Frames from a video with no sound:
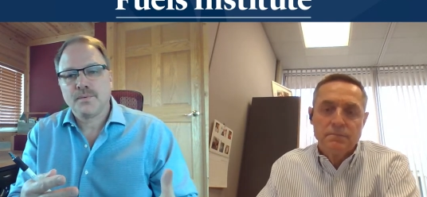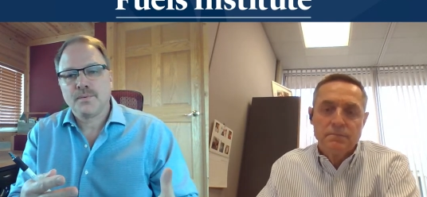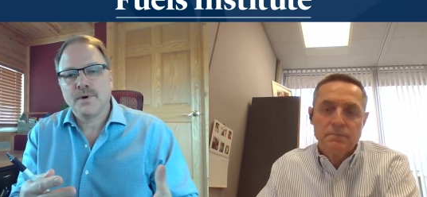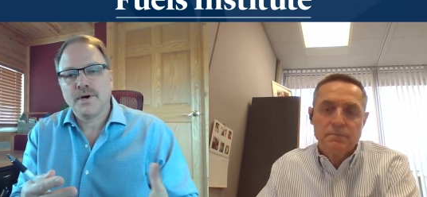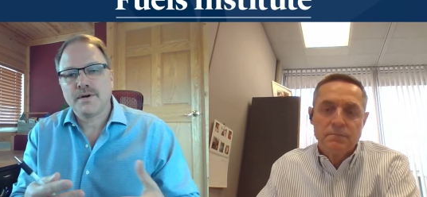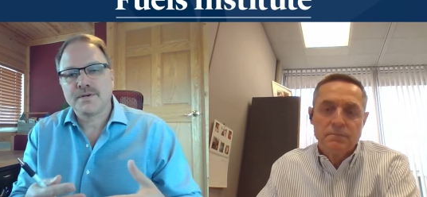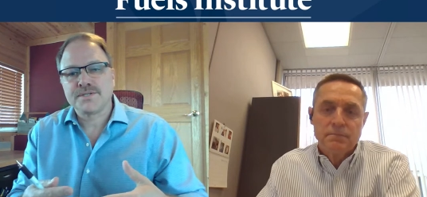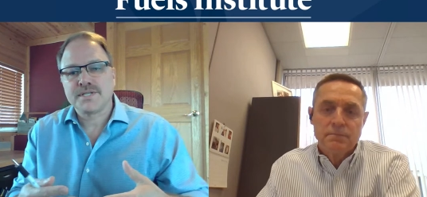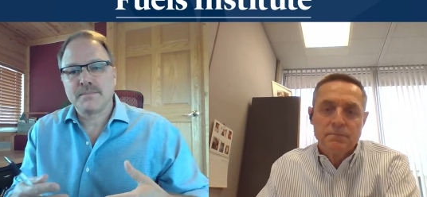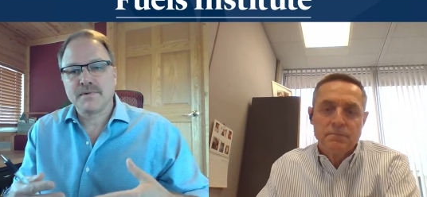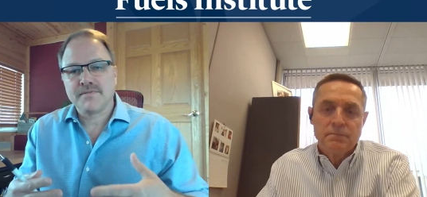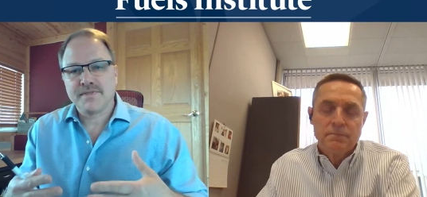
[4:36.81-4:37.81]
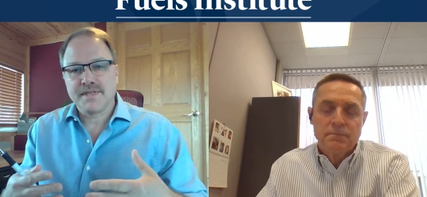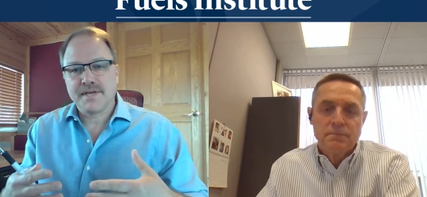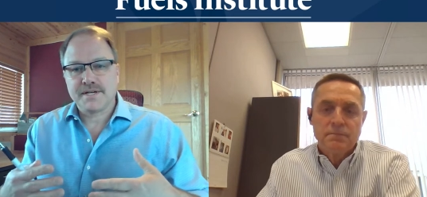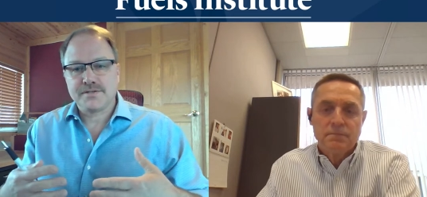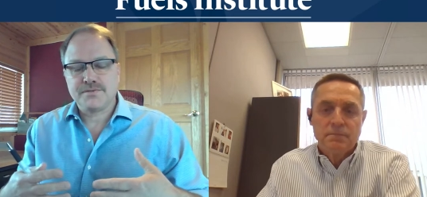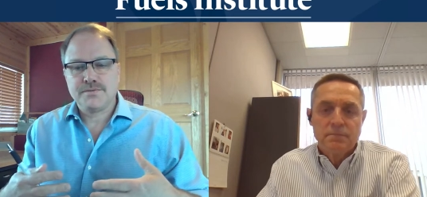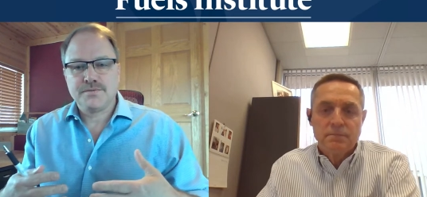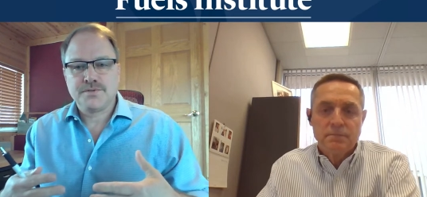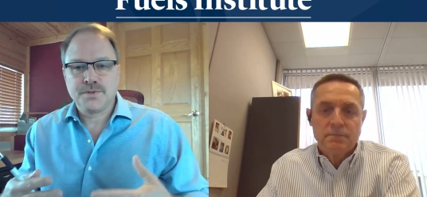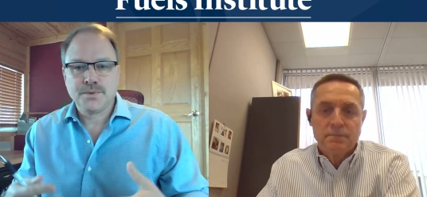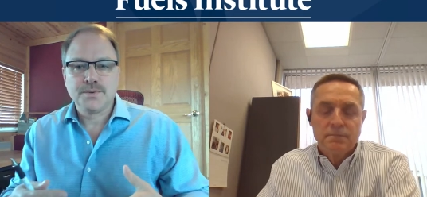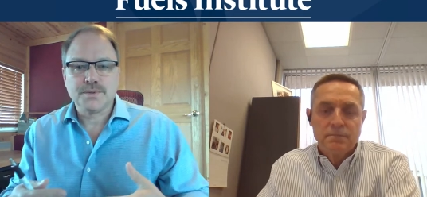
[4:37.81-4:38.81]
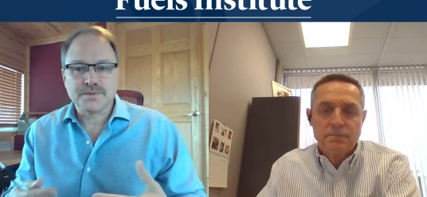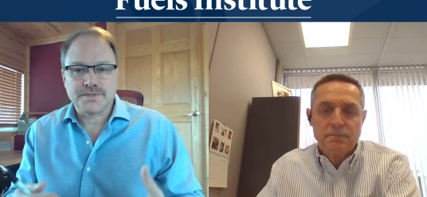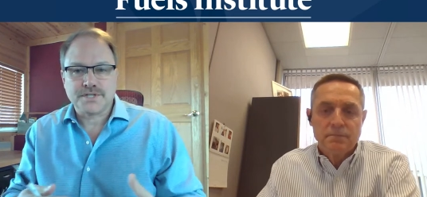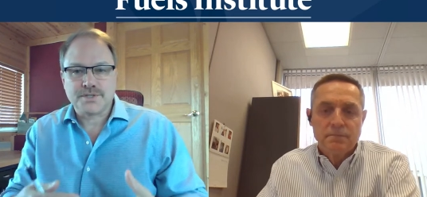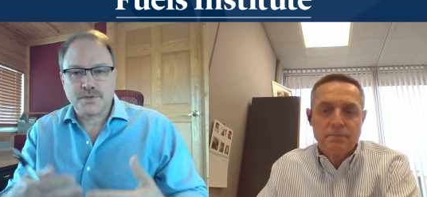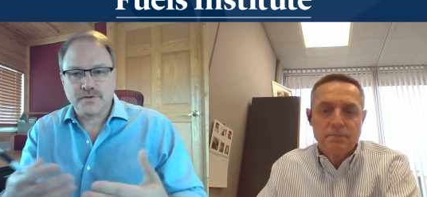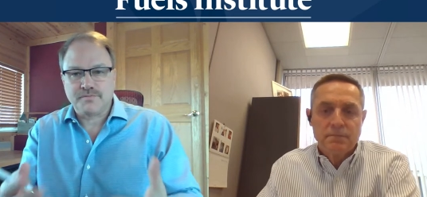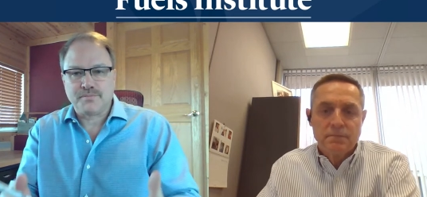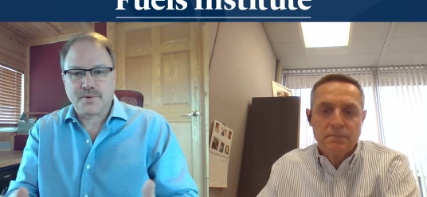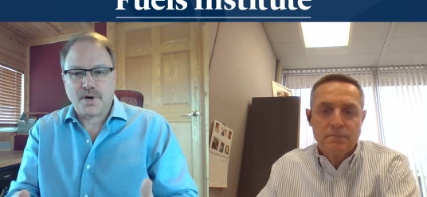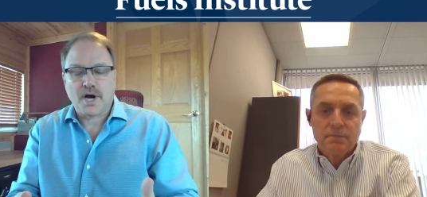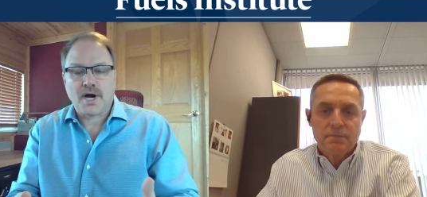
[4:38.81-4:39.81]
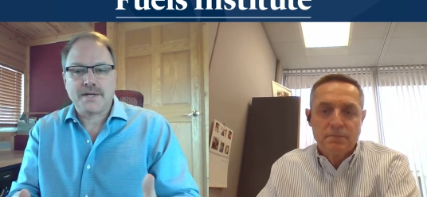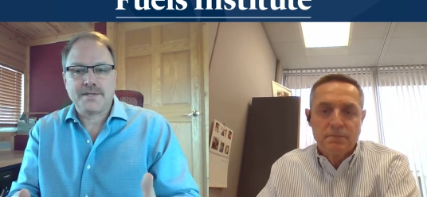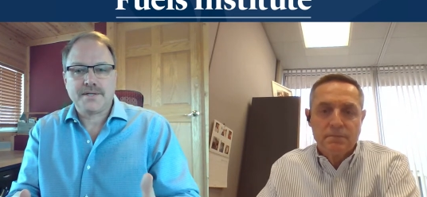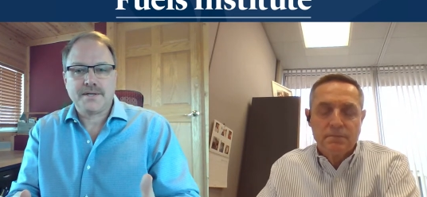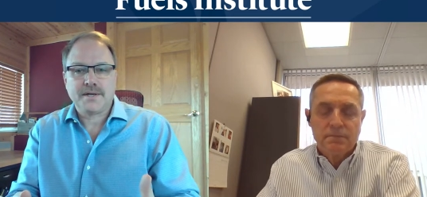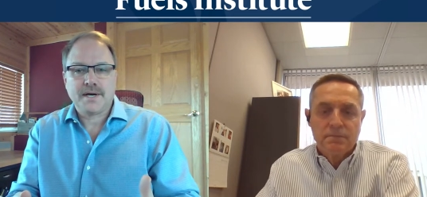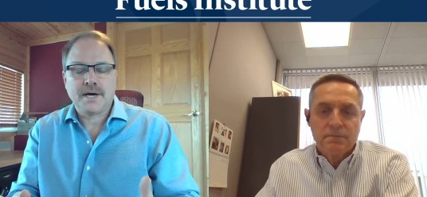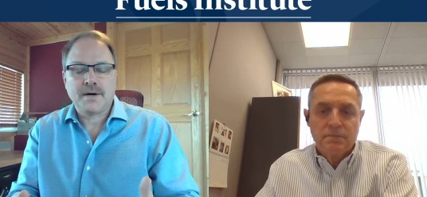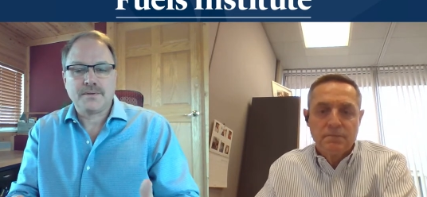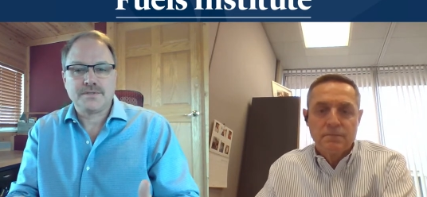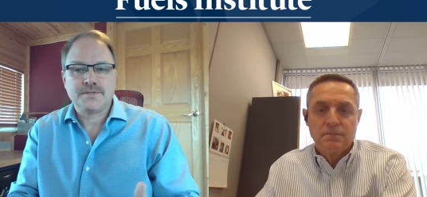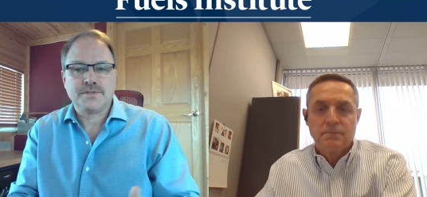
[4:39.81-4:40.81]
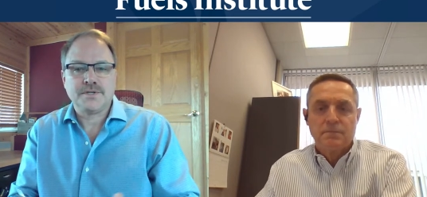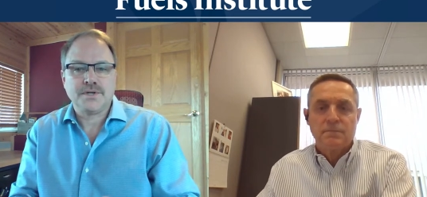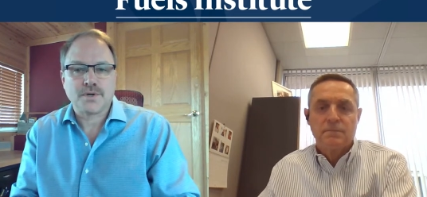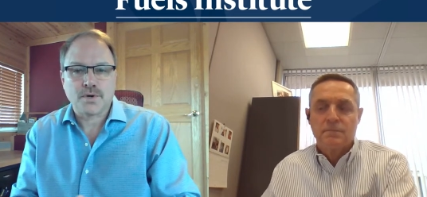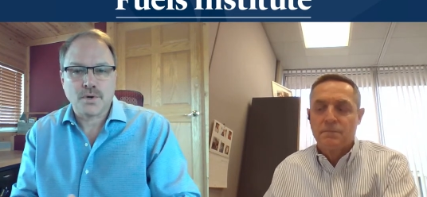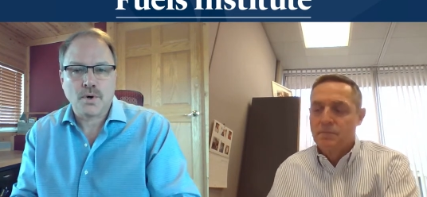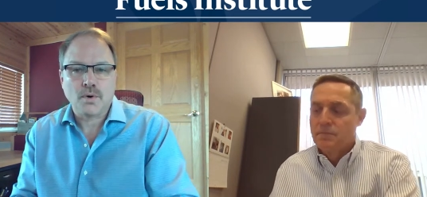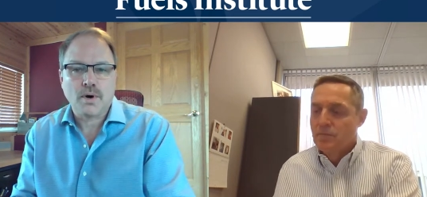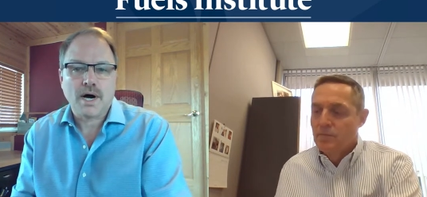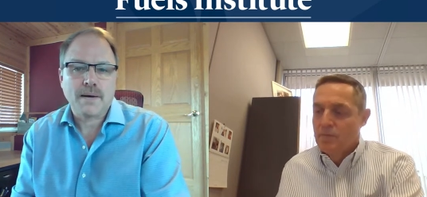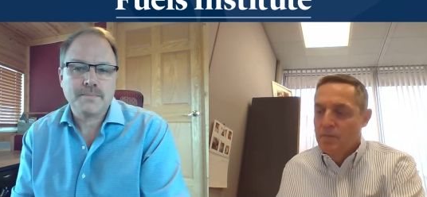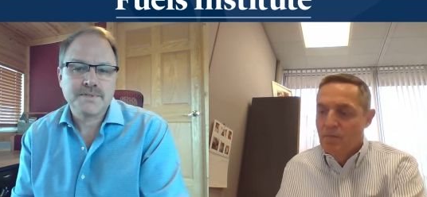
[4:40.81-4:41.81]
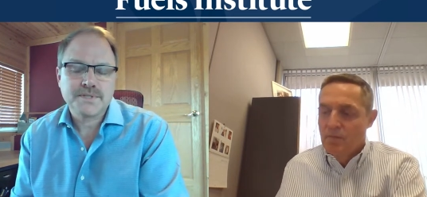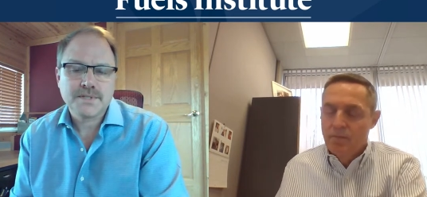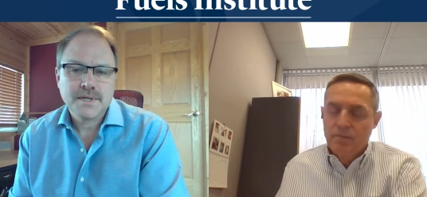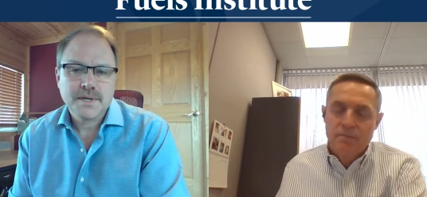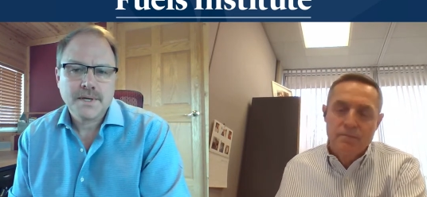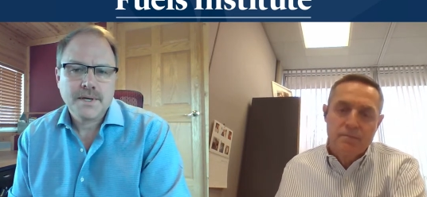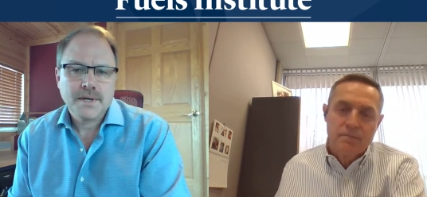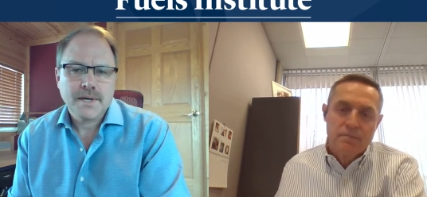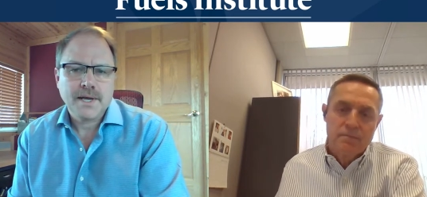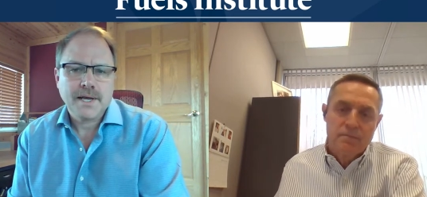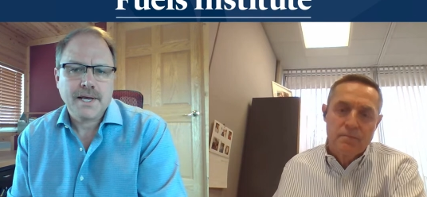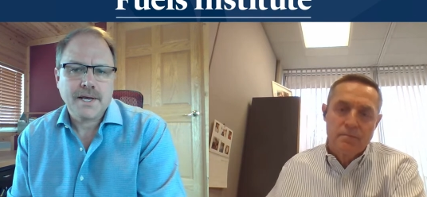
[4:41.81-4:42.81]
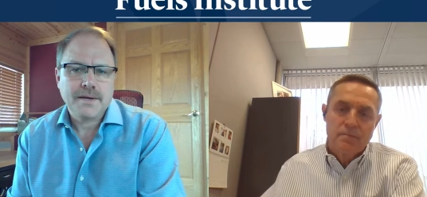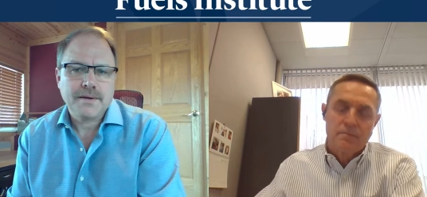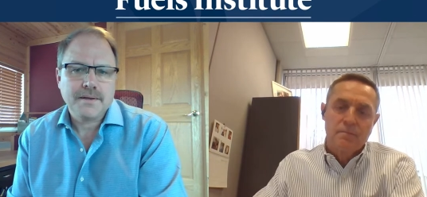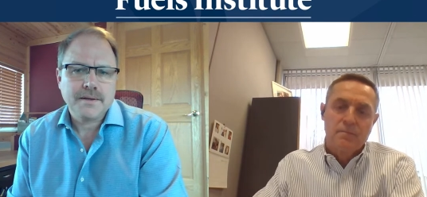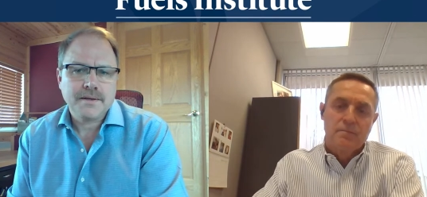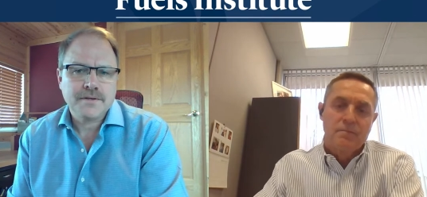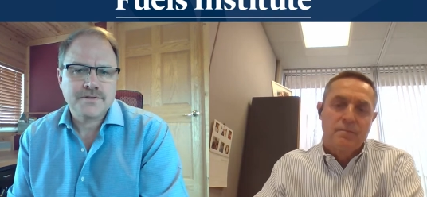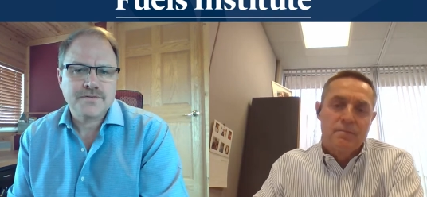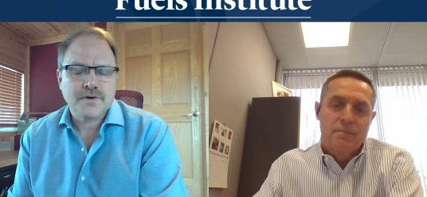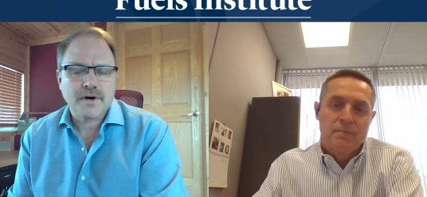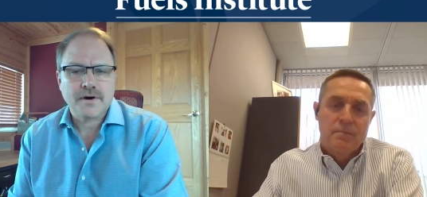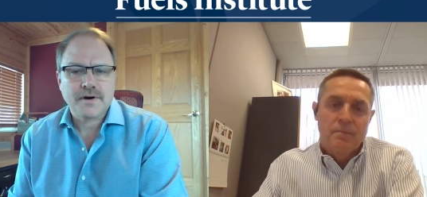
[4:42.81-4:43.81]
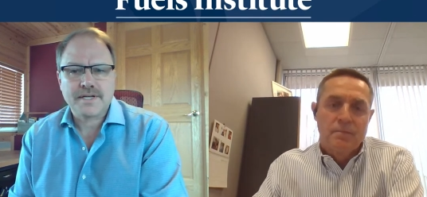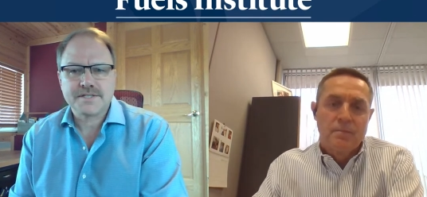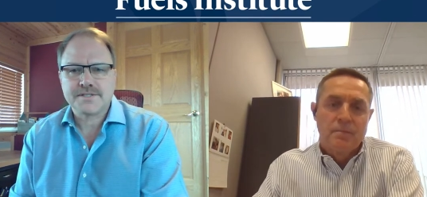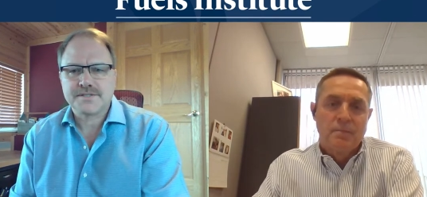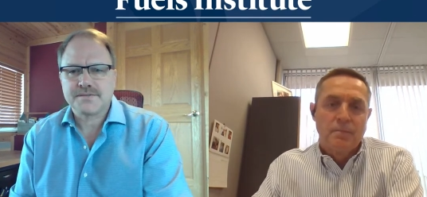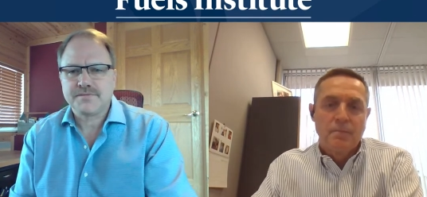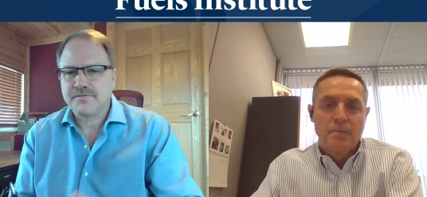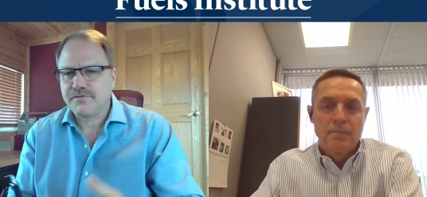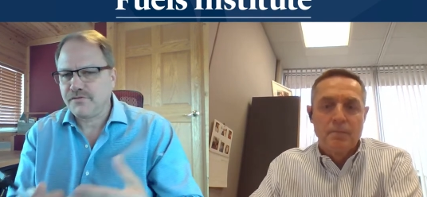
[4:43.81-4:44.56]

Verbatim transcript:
Speaker 1: What are some of the tools that you've brought out to your co-ops, and as far as